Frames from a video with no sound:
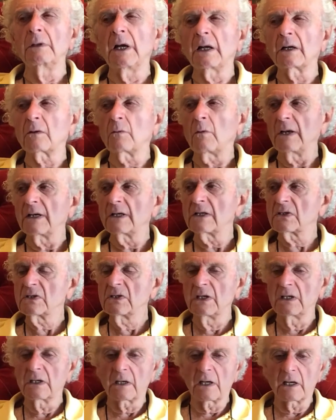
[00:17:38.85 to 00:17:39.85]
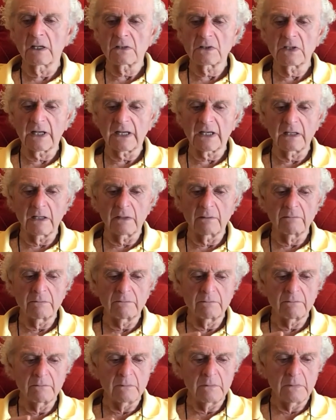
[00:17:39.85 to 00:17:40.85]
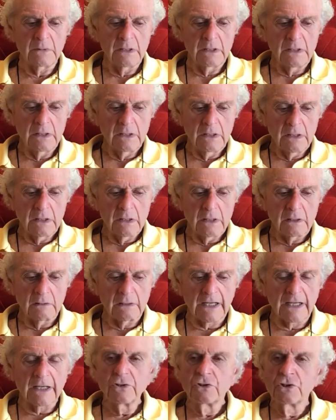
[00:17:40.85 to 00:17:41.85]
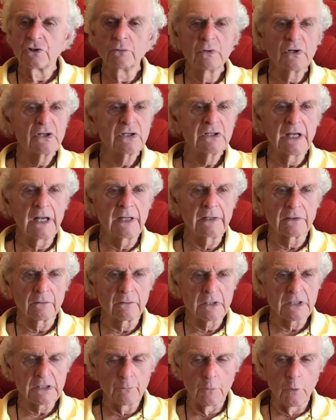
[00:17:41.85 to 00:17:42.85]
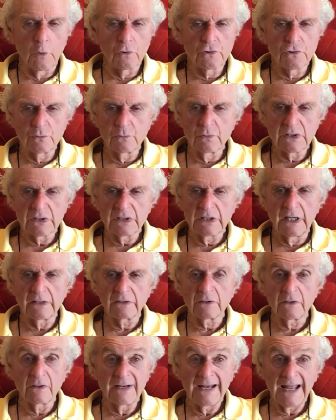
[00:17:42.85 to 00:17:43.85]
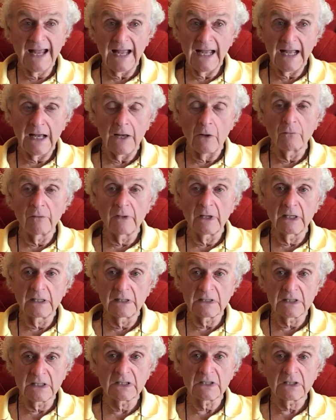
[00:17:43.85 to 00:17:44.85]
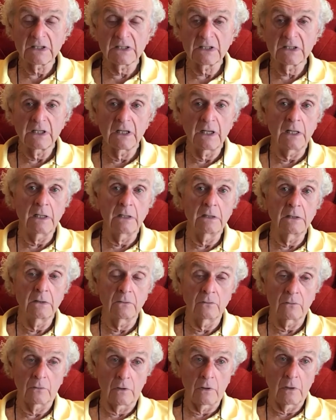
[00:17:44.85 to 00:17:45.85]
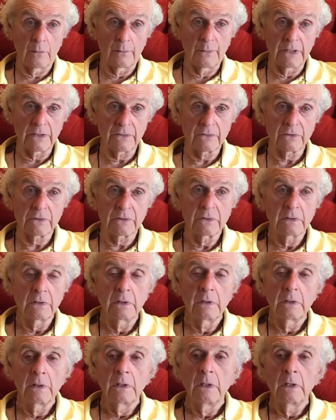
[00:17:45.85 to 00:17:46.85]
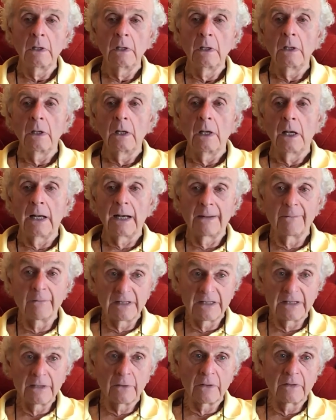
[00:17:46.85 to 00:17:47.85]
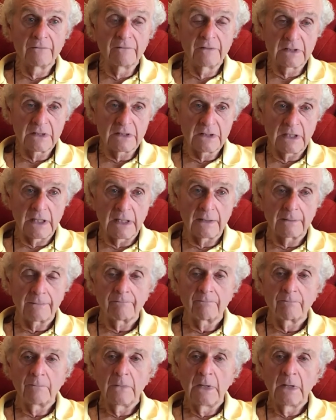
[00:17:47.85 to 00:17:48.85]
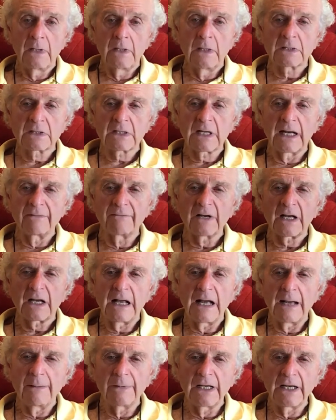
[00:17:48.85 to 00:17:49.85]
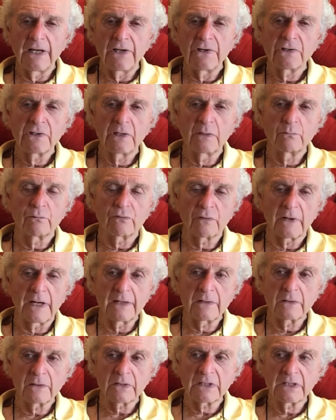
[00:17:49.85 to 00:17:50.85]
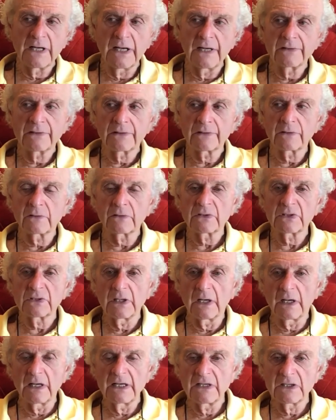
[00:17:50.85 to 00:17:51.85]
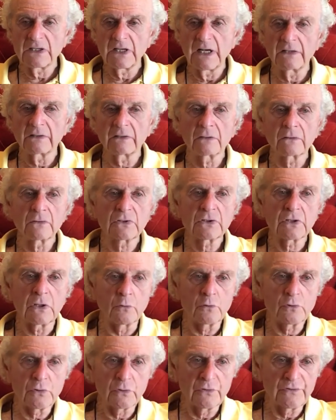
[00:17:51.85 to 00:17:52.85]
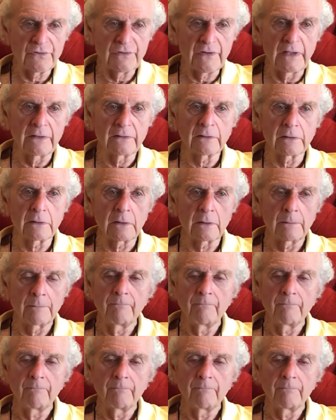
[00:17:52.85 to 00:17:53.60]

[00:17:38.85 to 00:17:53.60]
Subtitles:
quite a synagogue, it's like a Jewish center, a small Jewish center now that exists in Rehovich. And I went there to visit. It's kind of a combination, prayer center, study center, social center.